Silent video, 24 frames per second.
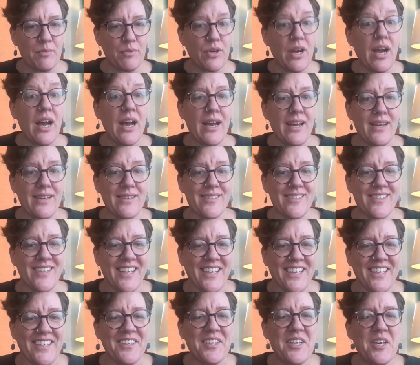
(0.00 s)
a
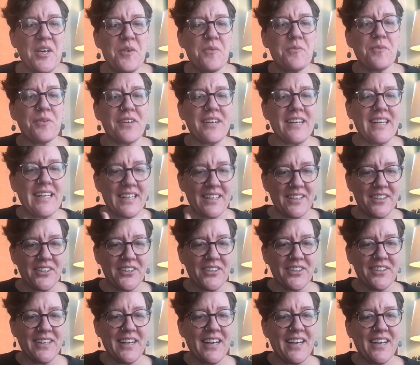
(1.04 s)
prize. Like, we're
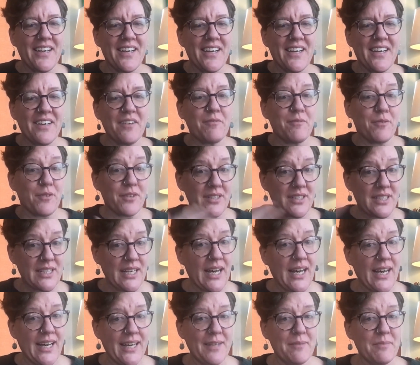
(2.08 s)
here for a
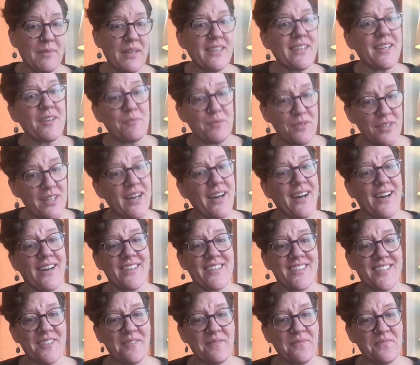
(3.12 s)
time and then we're
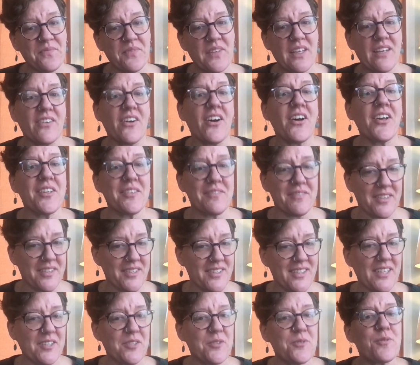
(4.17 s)
not. And all of
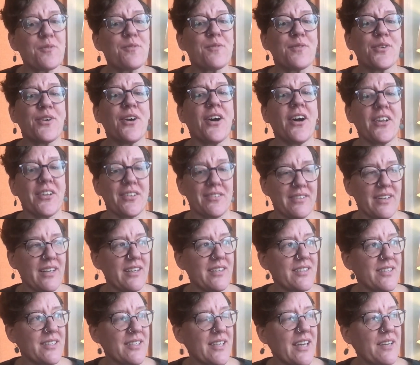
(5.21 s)
us, that's true for all of
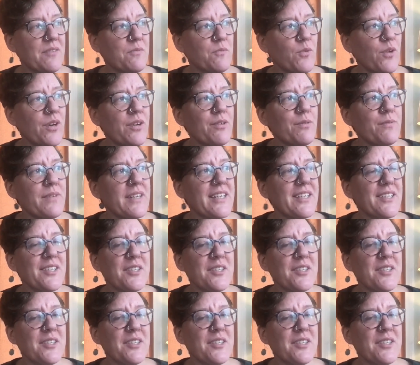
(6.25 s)
us. And what are we going